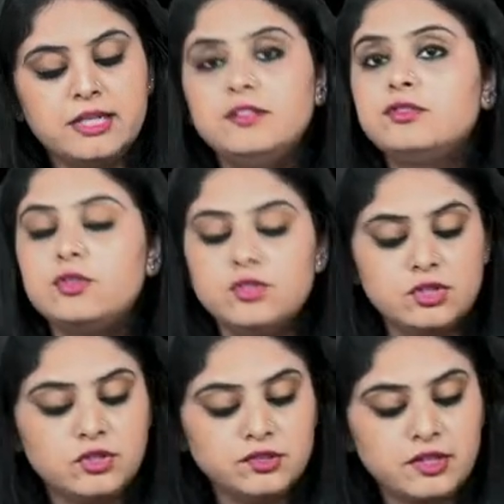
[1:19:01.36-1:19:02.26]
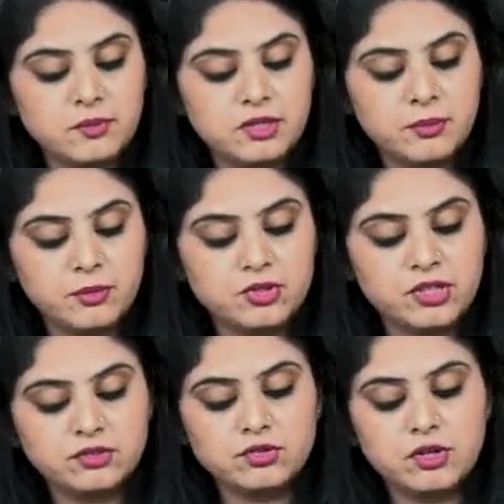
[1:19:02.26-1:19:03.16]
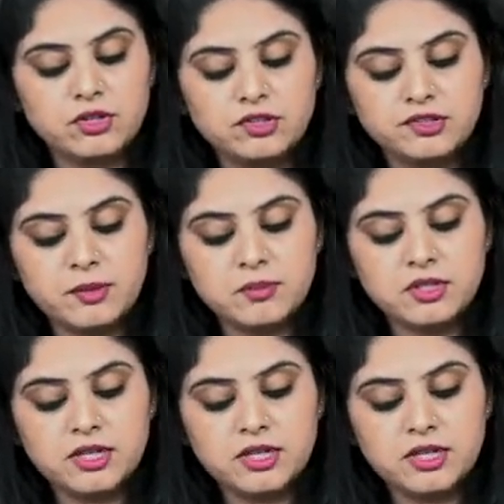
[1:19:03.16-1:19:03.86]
estrogen receptor, progesterone receptor,